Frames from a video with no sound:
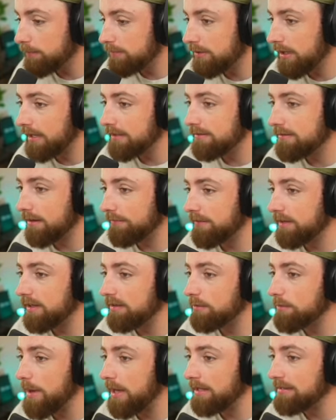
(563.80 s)
saying stuff that
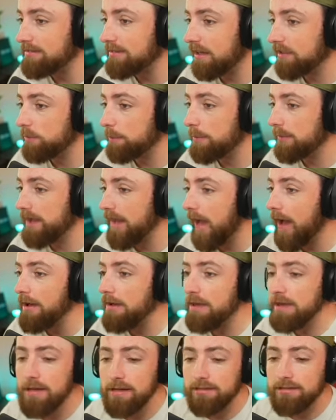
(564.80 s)
doesn't make sense, but that
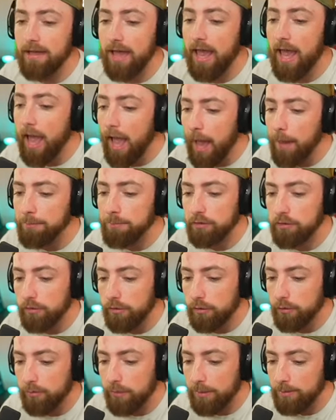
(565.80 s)
is
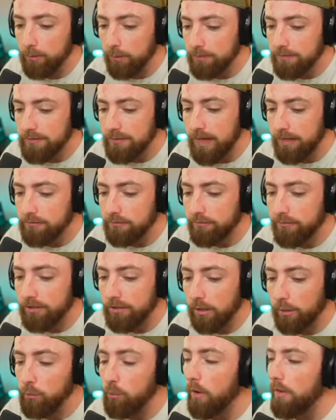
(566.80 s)
absolutely ripped. What's the exit
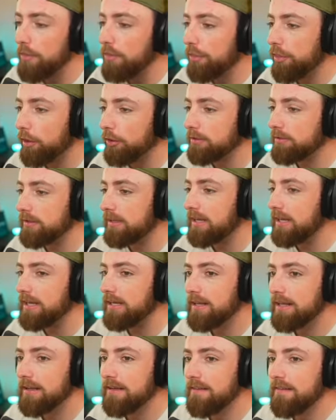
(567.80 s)
velo? 113?
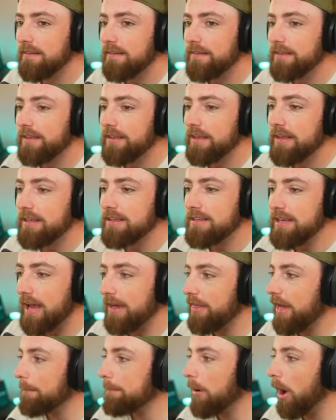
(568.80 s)
Yeah,
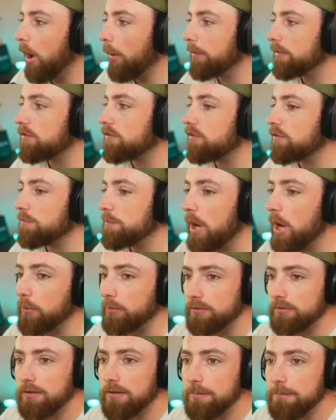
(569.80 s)
that ball was
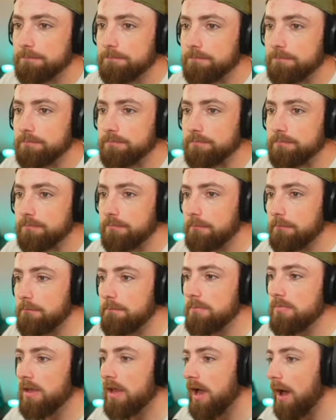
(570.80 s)
smoked.
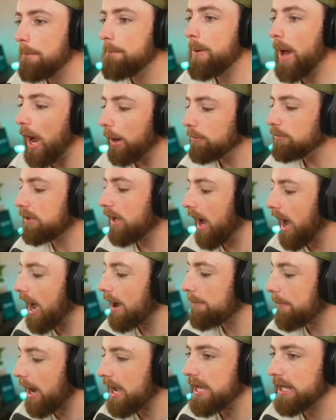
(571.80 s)
About
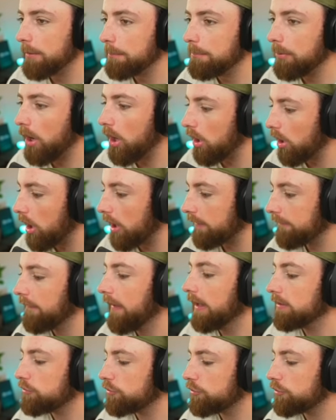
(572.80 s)
time I hit a ball hard. Let's